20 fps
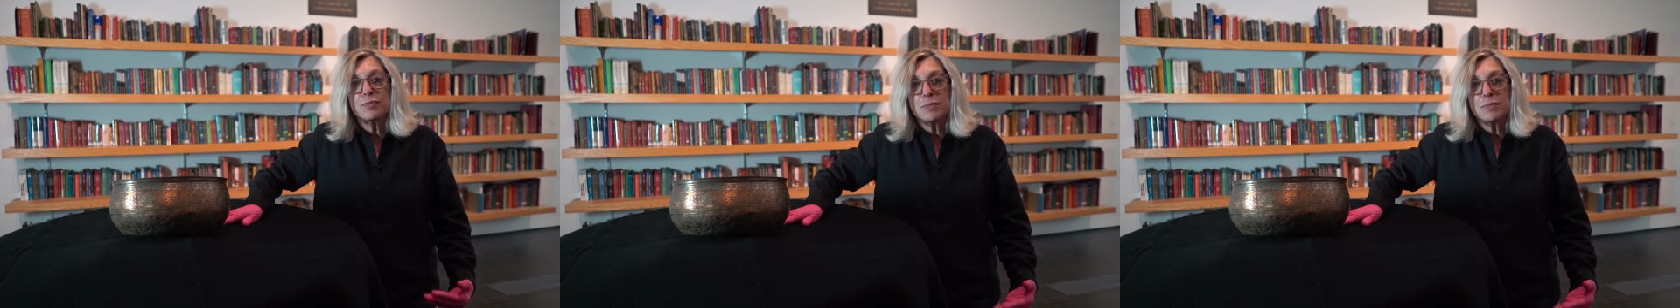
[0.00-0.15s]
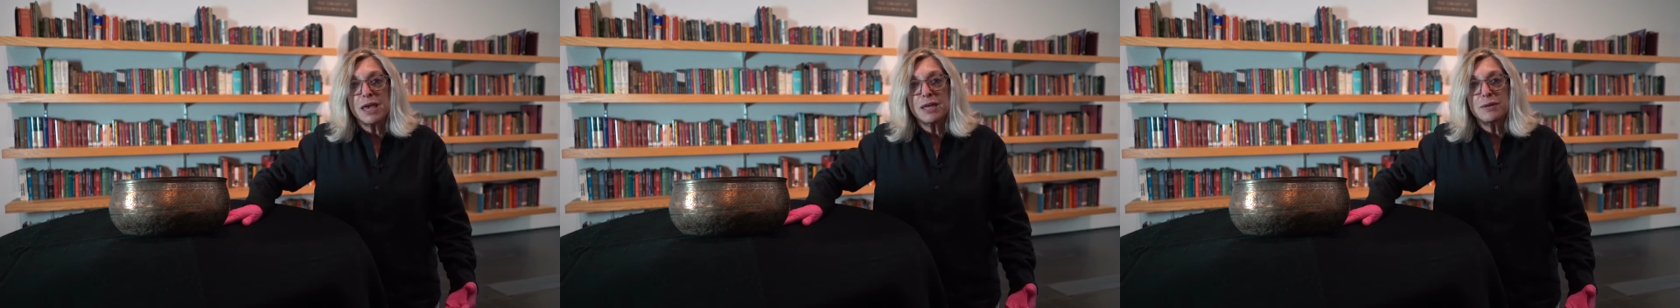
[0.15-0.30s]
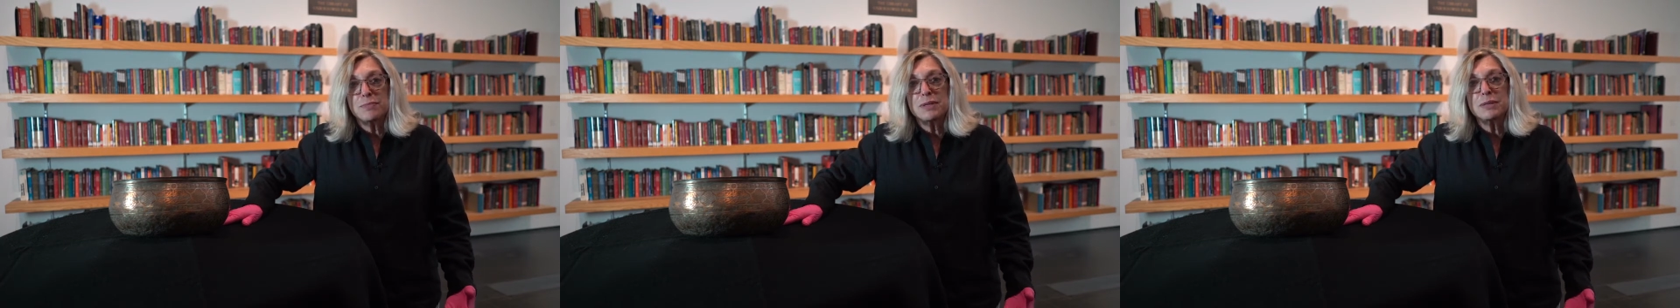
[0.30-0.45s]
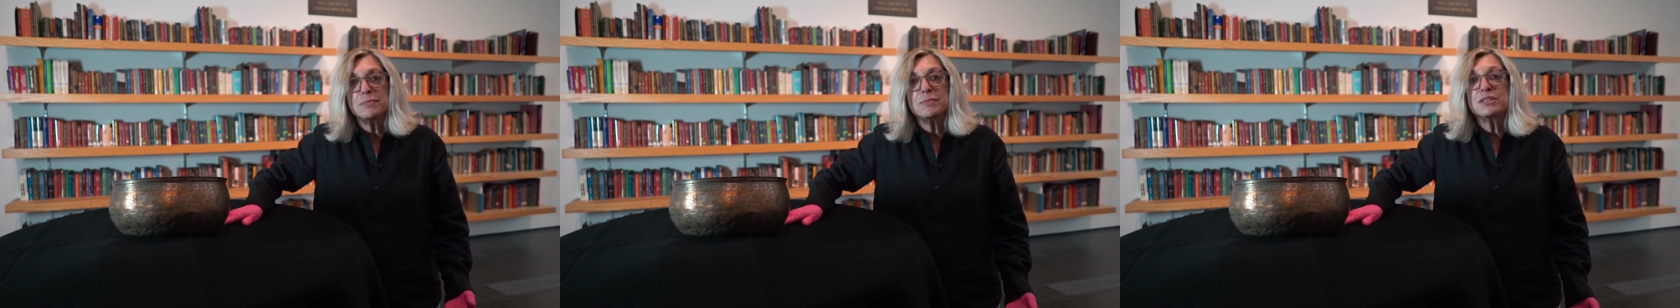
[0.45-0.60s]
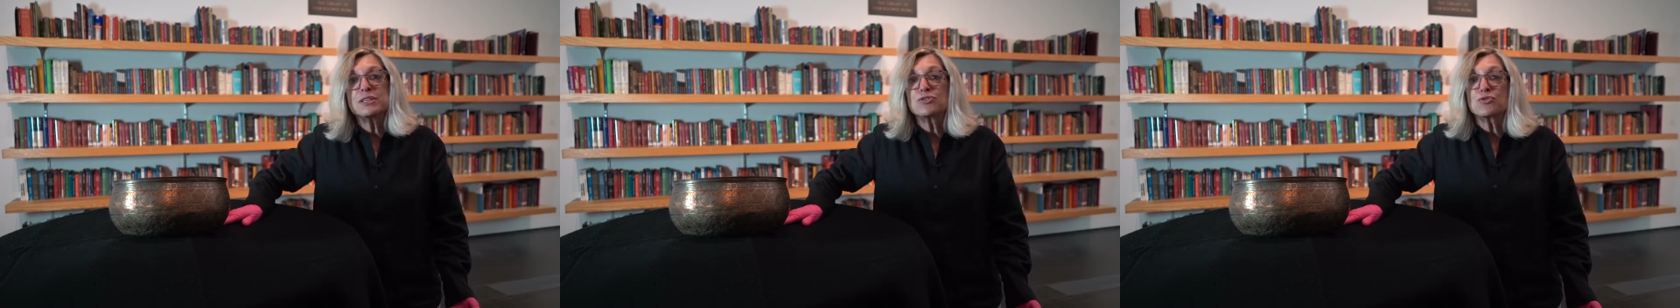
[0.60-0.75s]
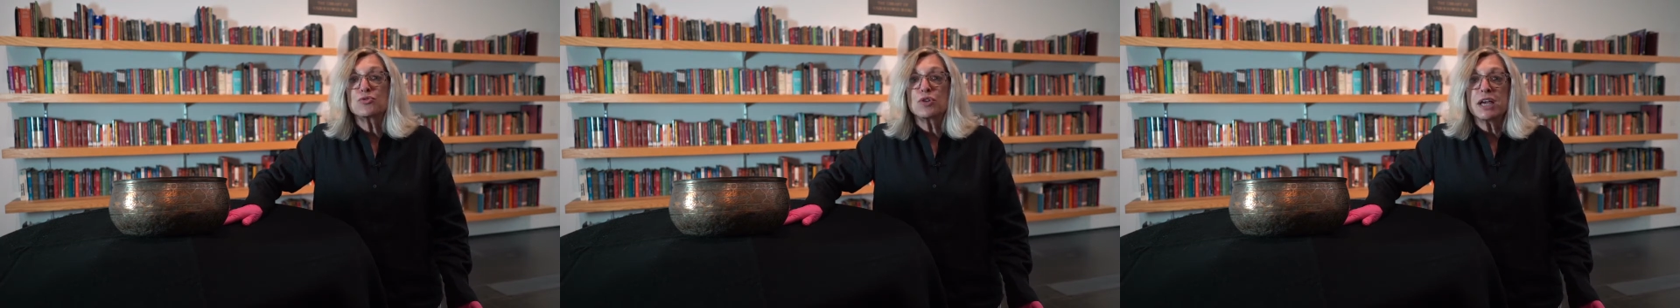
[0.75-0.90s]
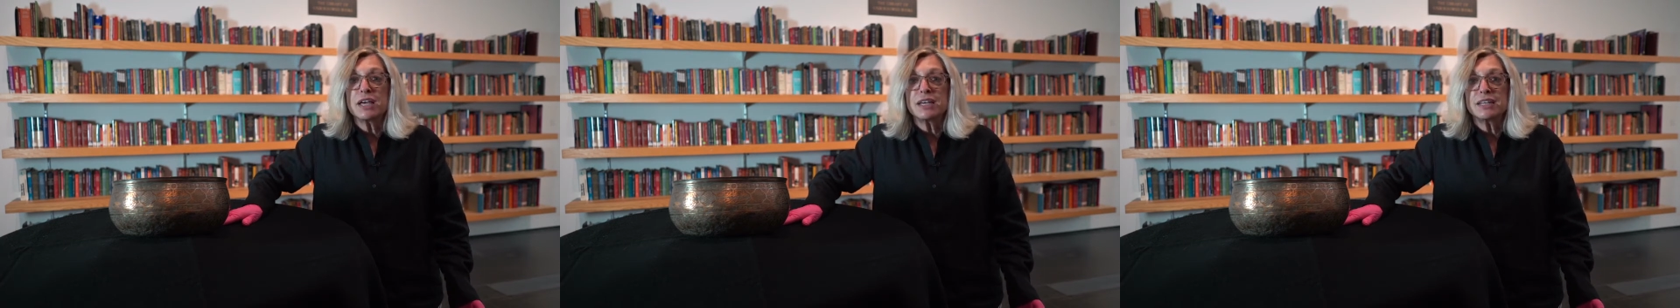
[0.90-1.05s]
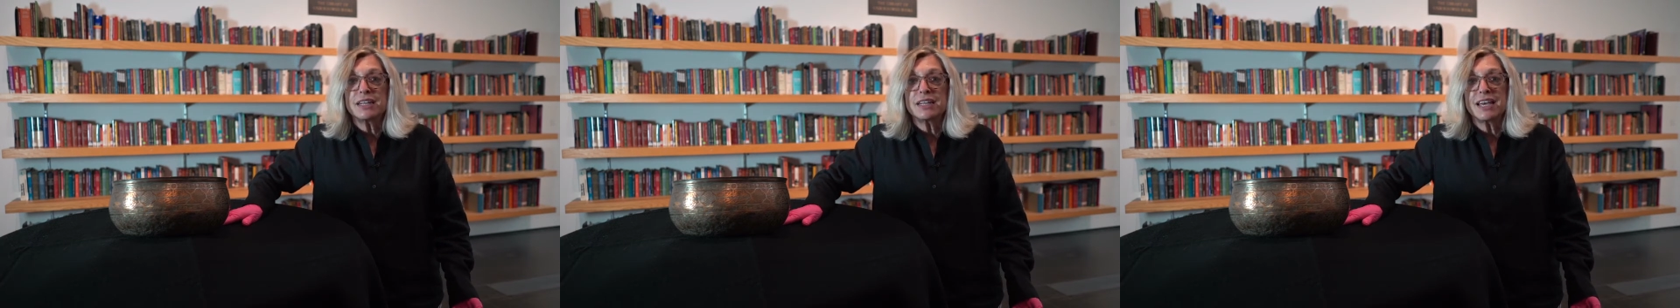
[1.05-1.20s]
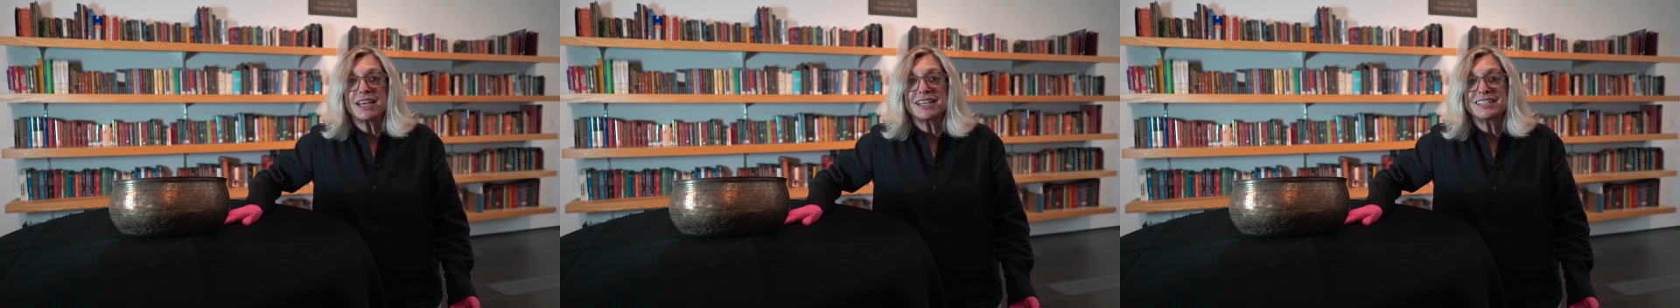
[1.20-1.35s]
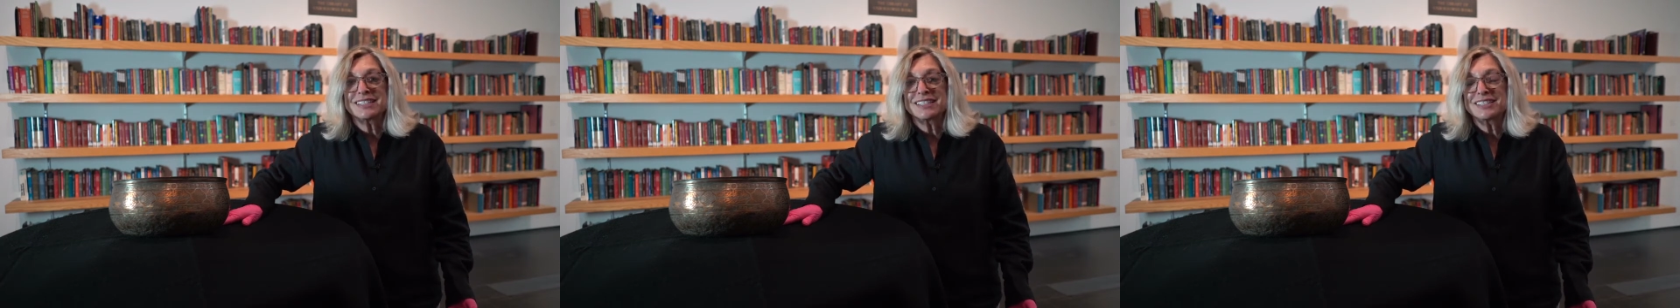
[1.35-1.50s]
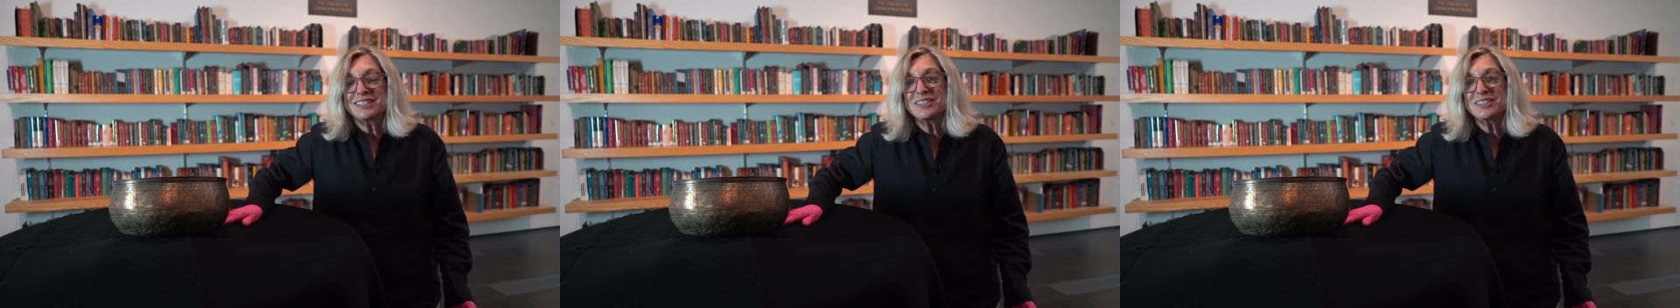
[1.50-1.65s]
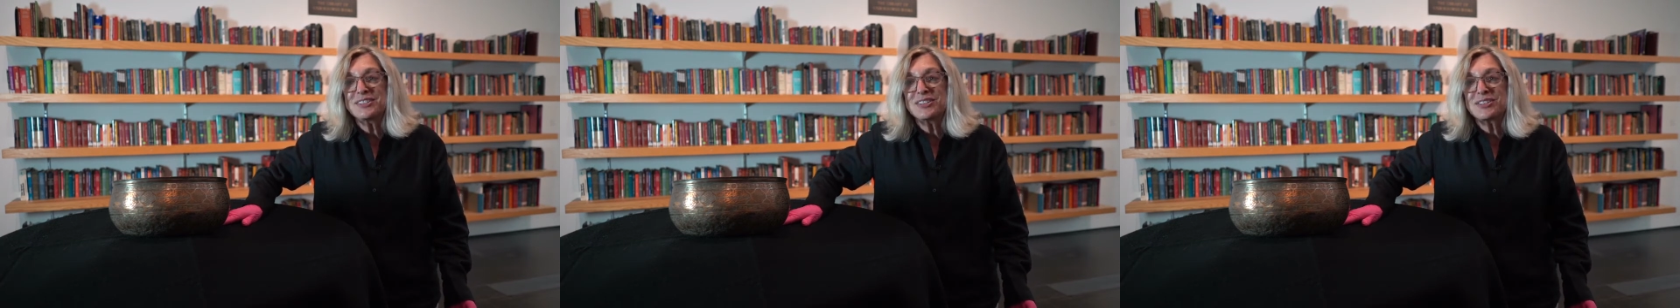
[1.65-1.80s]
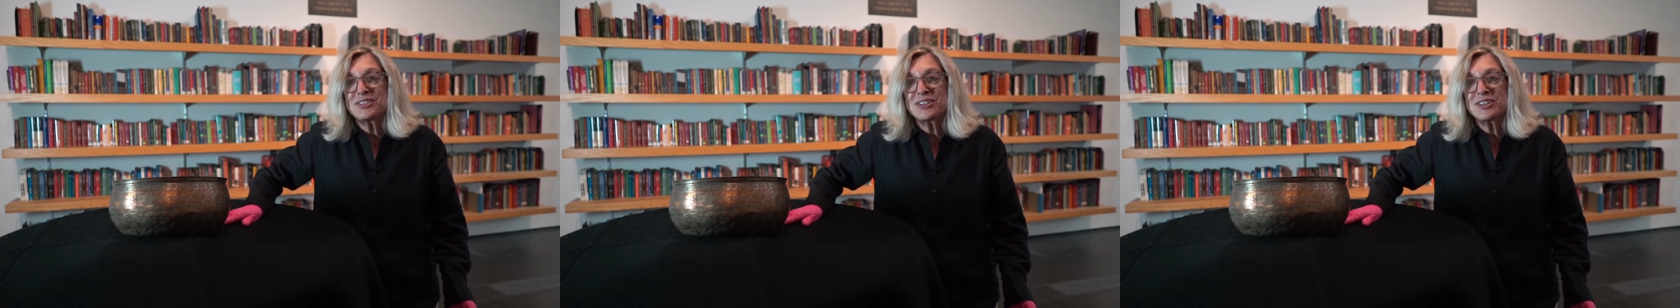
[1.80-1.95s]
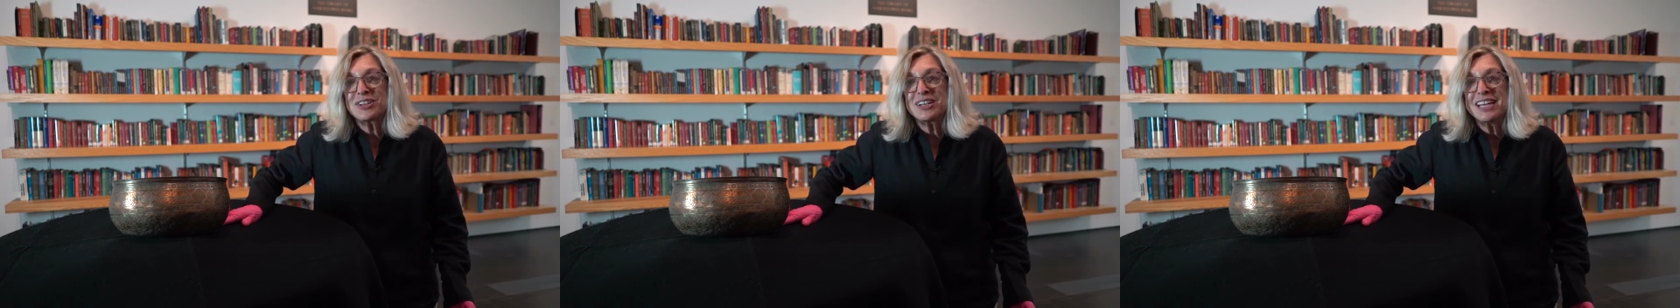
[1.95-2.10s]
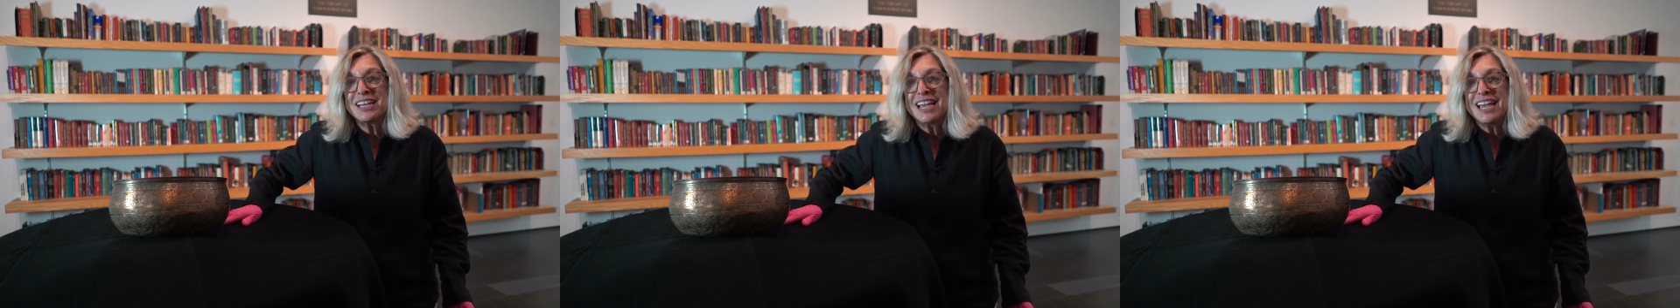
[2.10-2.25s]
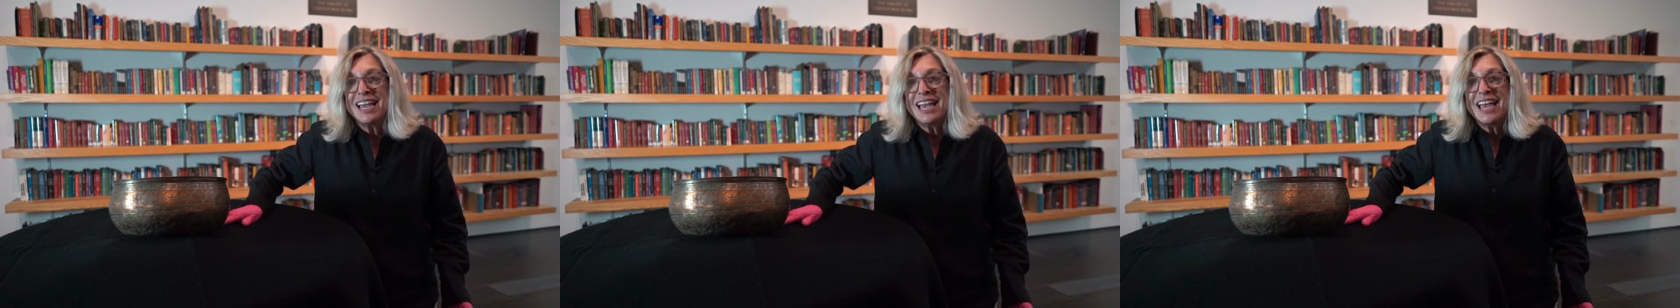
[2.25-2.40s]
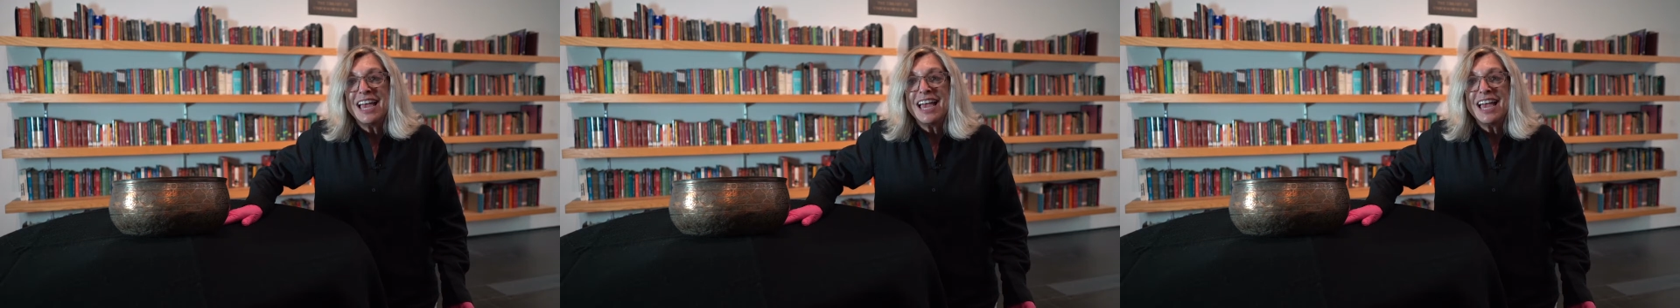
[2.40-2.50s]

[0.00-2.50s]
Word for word: had been misread as a signature.